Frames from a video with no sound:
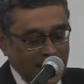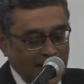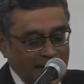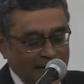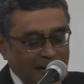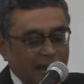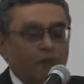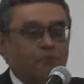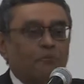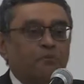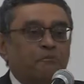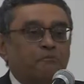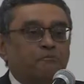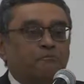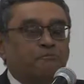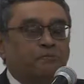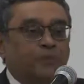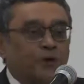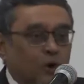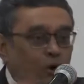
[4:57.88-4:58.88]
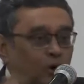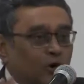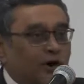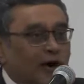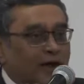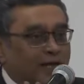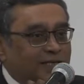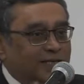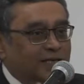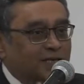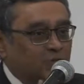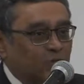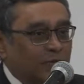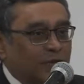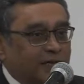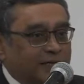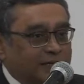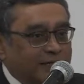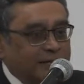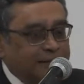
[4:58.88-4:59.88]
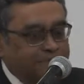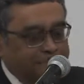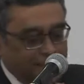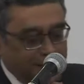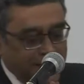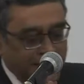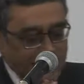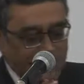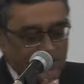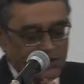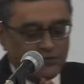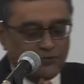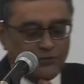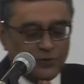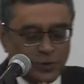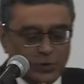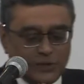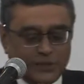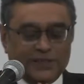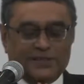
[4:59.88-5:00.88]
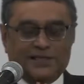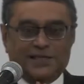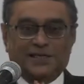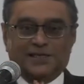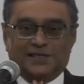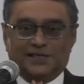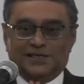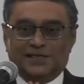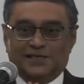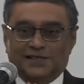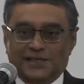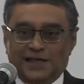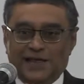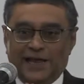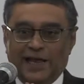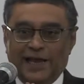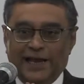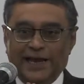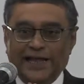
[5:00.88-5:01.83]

Now, progress with a deep sense of rootedness and